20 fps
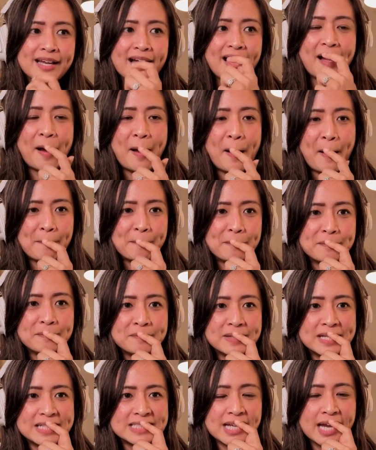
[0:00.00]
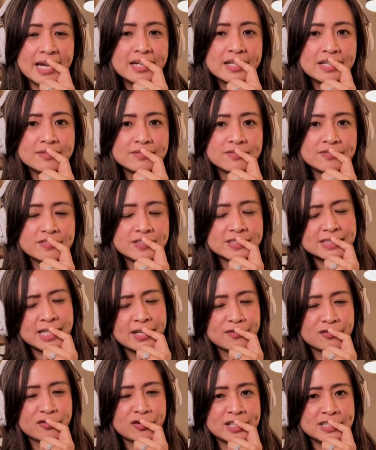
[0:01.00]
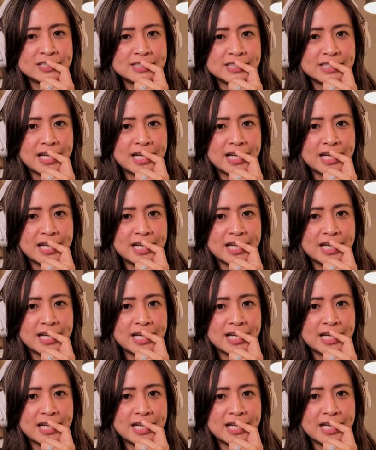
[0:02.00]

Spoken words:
It's kind of crazy.